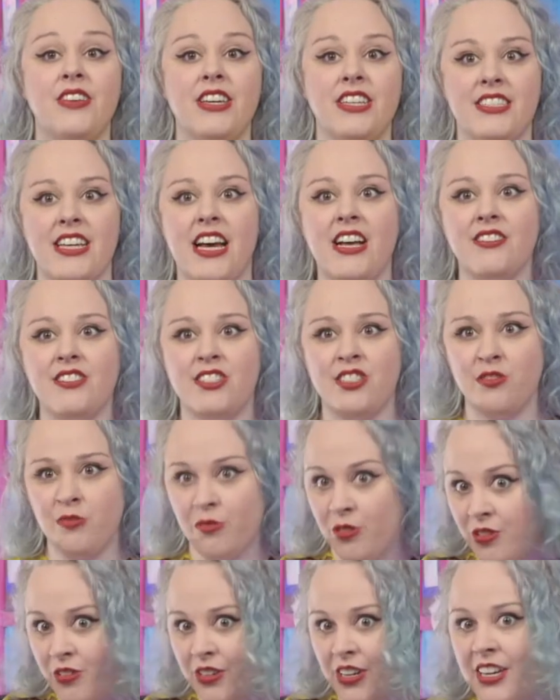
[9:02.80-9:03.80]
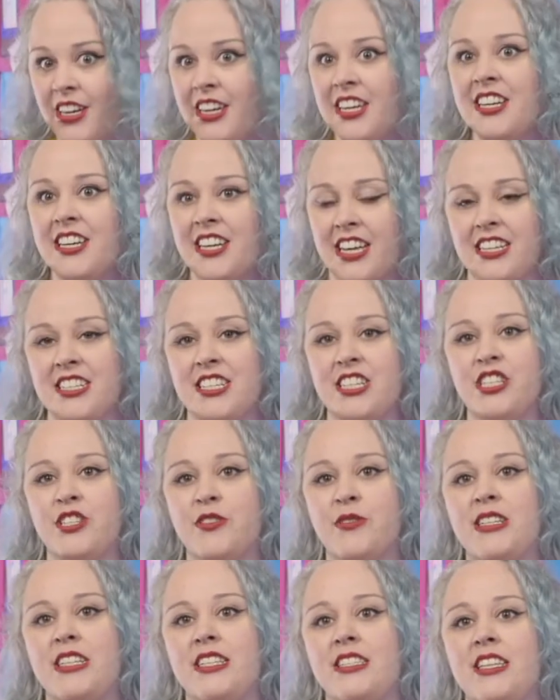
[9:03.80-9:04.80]
Townsend Warner in
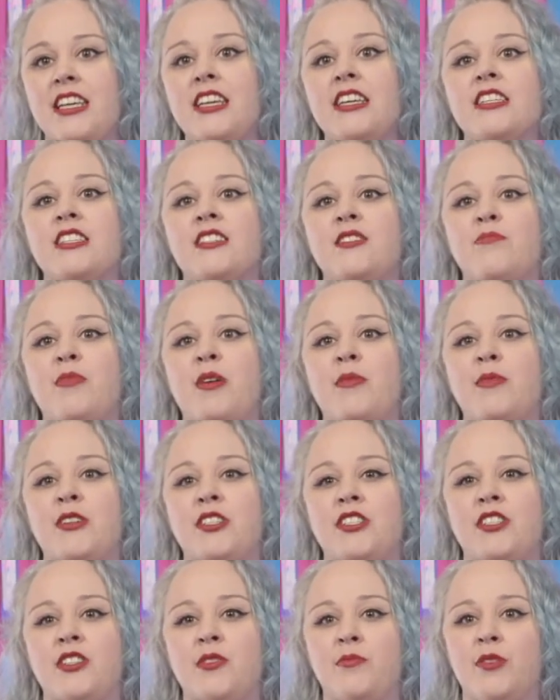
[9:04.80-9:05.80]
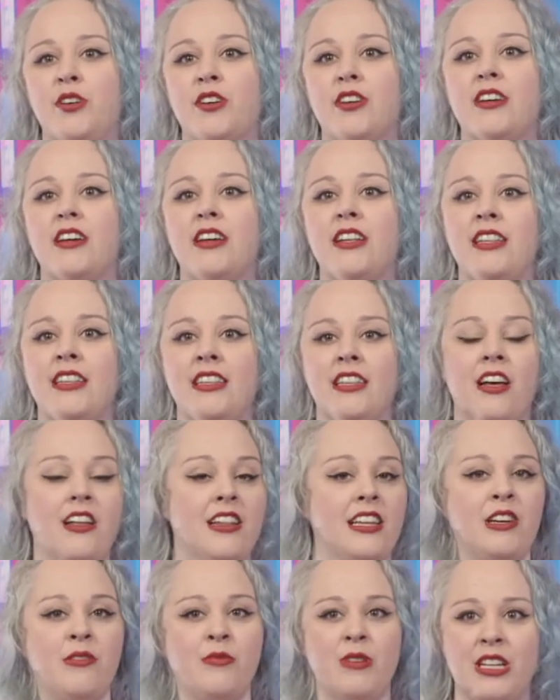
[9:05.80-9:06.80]
1926 published the book
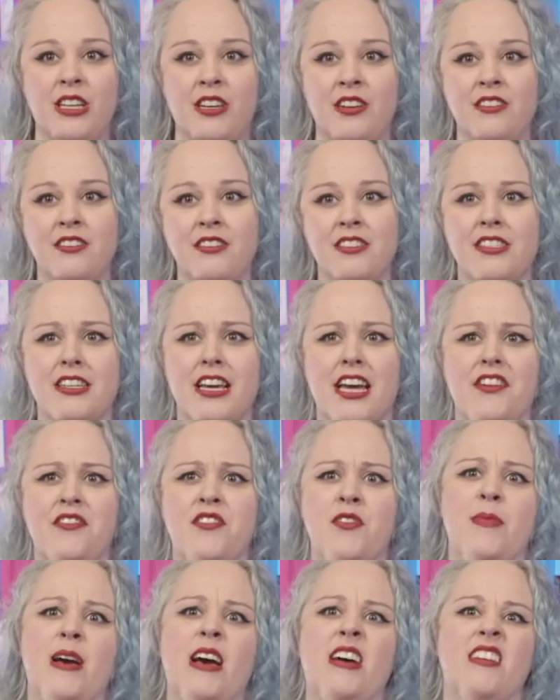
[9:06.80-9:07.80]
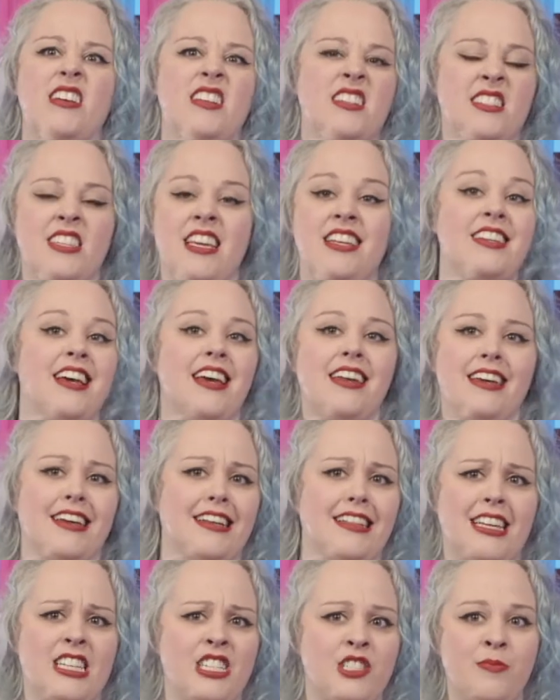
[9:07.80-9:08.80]
Lolly Willows, kind of about a satanic
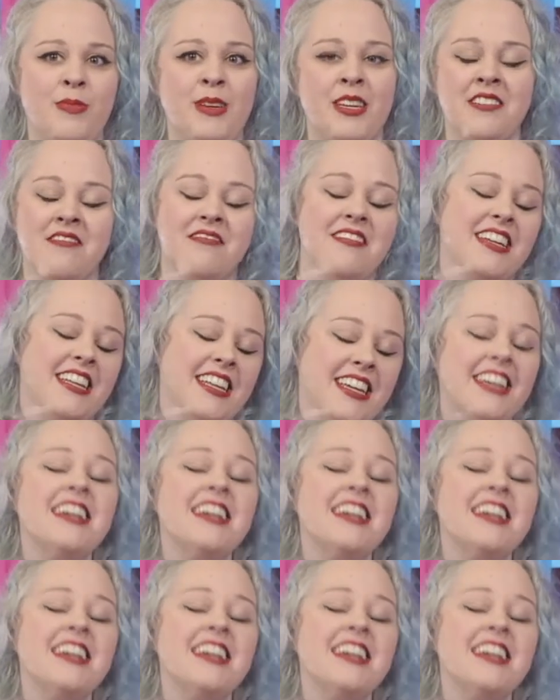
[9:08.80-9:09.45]
lesbian, really.